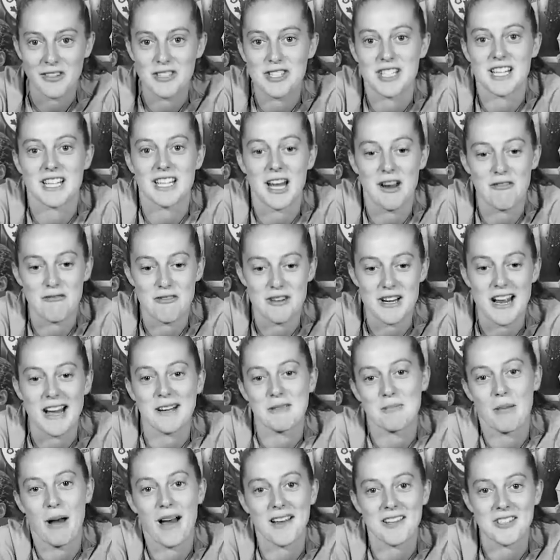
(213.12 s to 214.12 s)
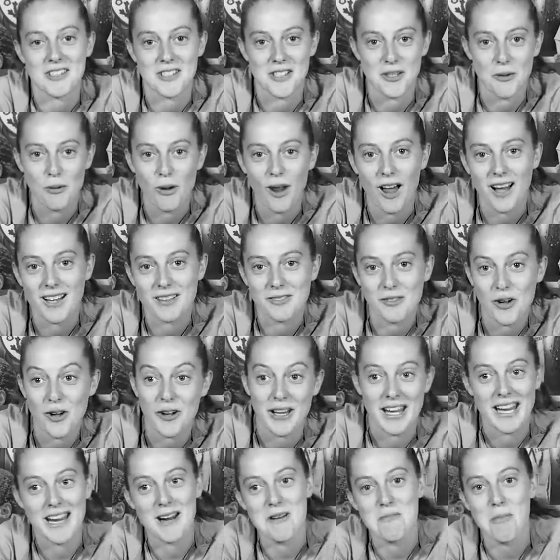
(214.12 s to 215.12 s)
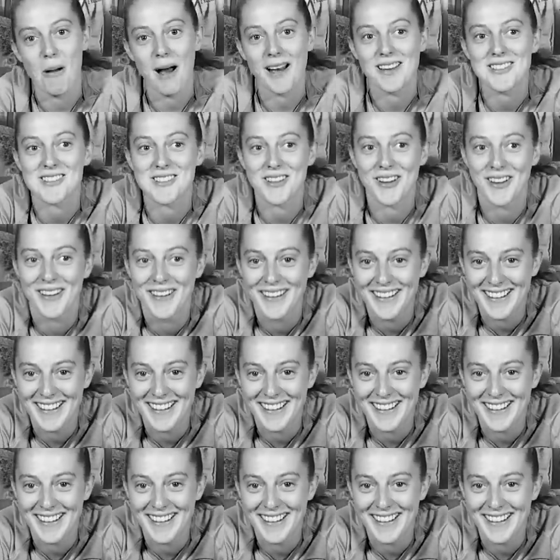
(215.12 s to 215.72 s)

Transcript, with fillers: you seen like Riyadh Pasta? Well, I've got Kira Pasta.